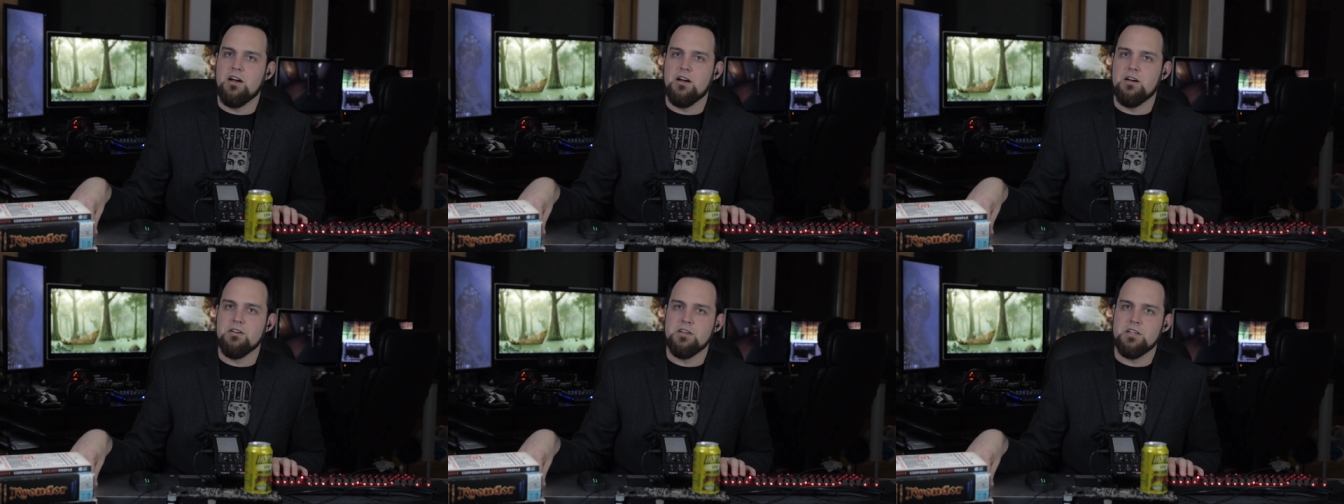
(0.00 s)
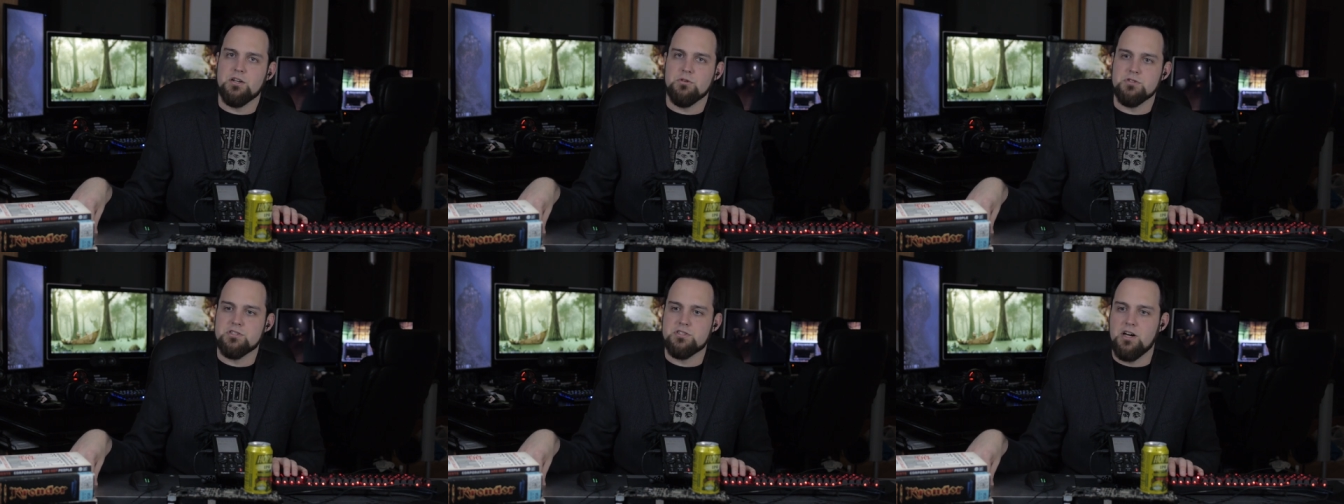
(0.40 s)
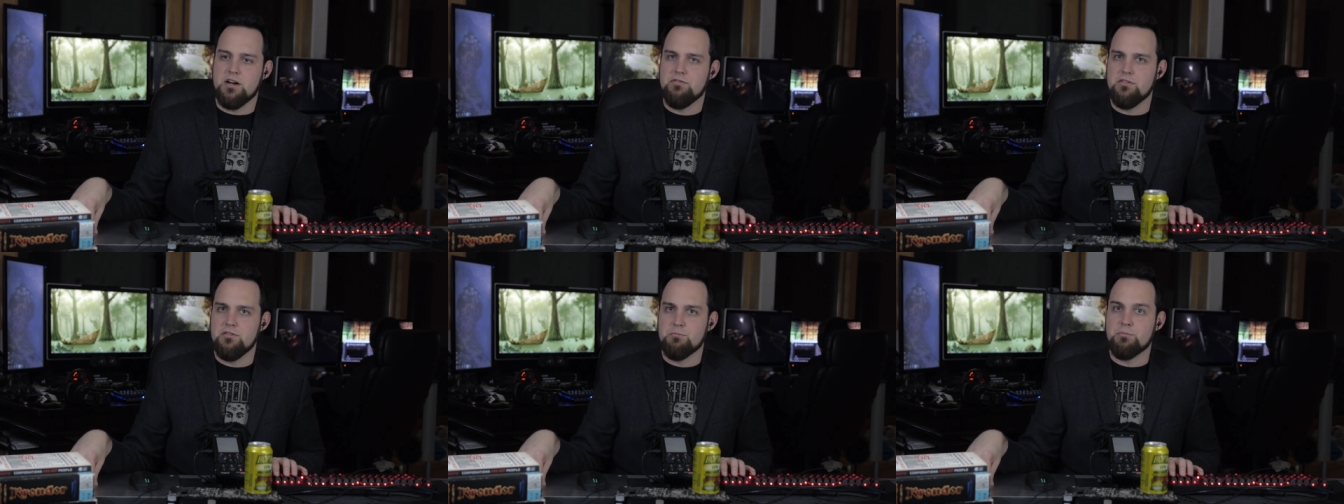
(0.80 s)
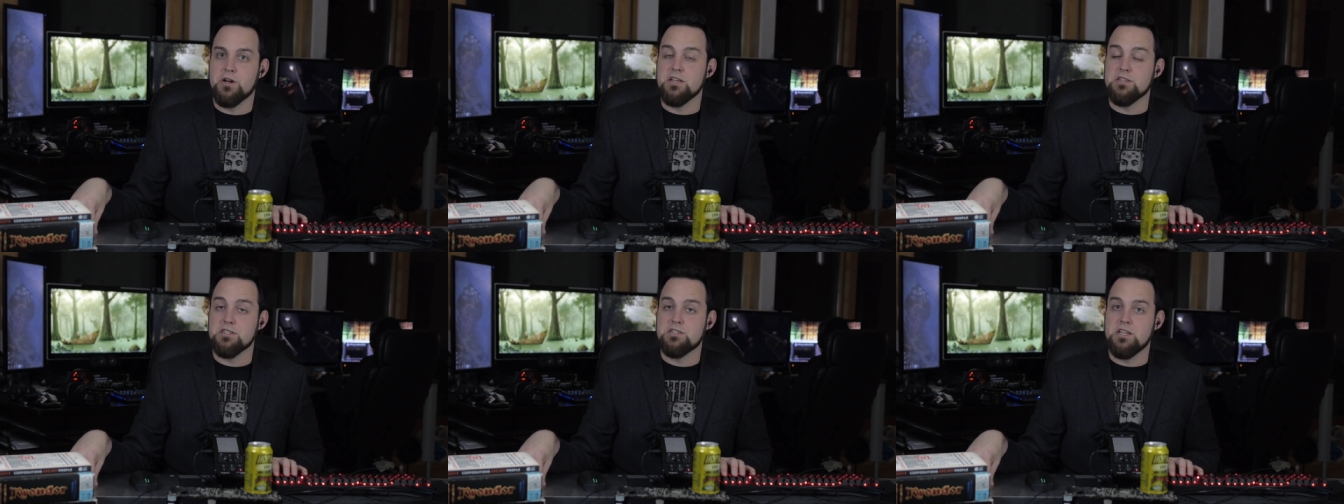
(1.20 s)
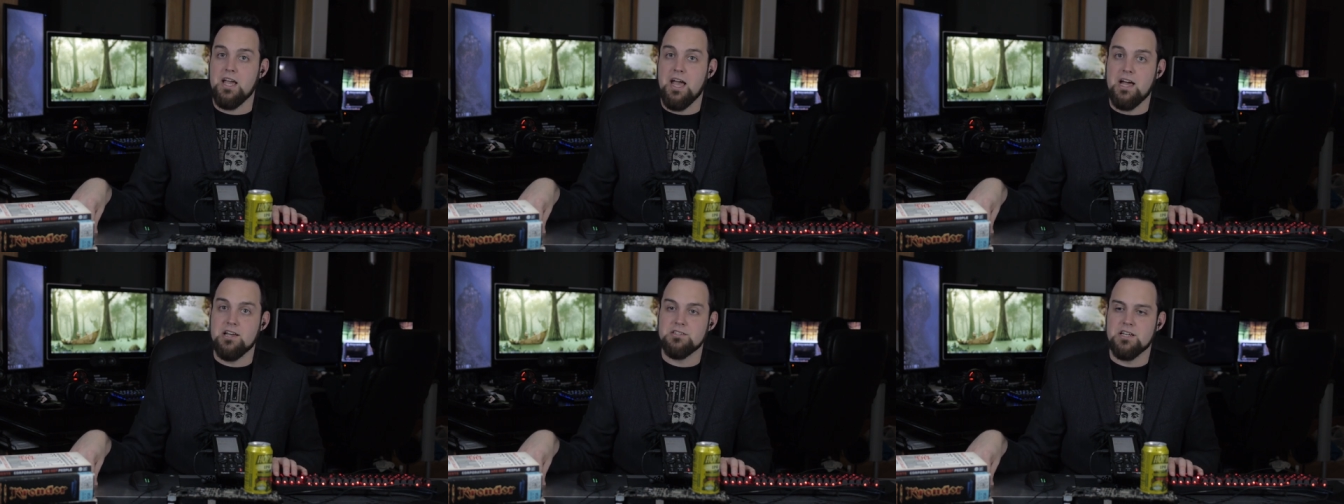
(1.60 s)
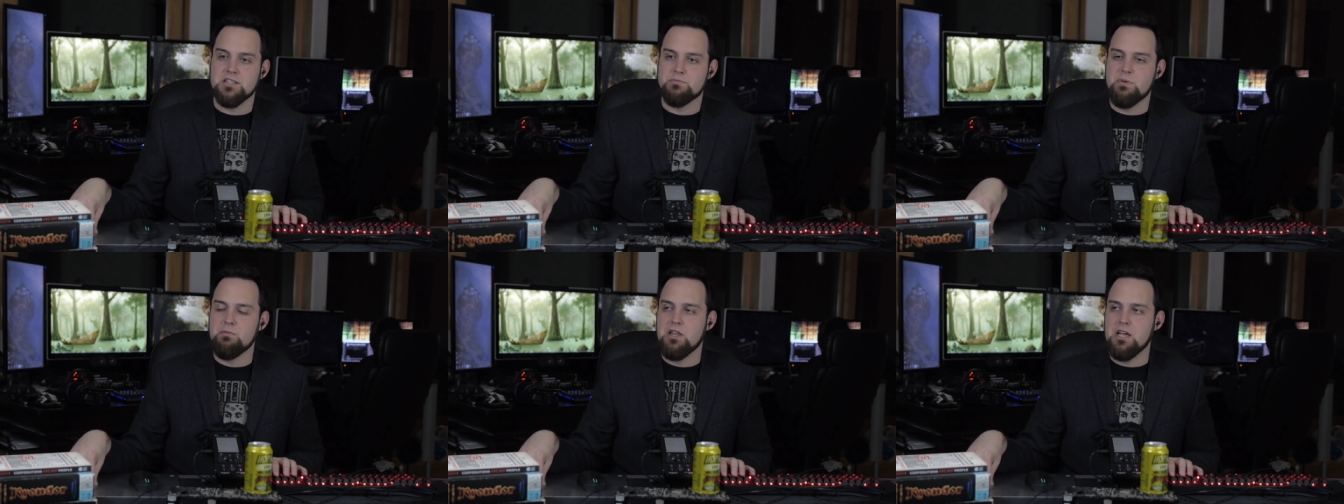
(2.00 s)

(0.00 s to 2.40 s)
uh, you know stuff, pre-existing assets.